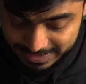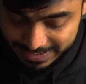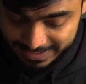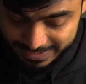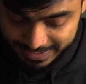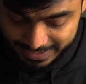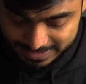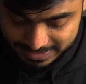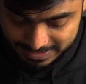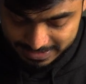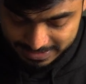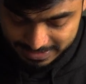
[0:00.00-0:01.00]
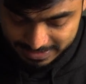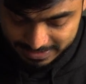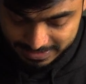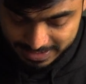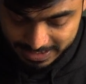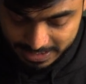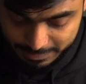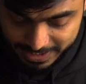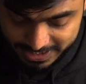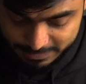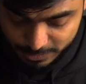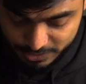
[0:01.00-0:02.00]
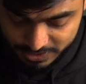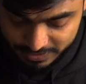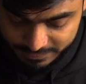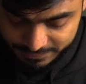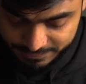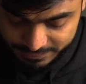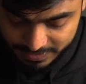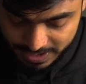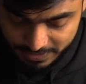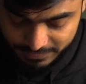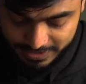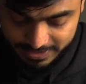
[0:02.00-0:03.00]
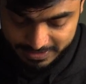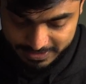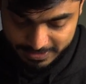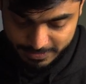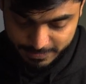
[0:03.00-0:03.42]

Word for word: then text, then double exposure and vignette.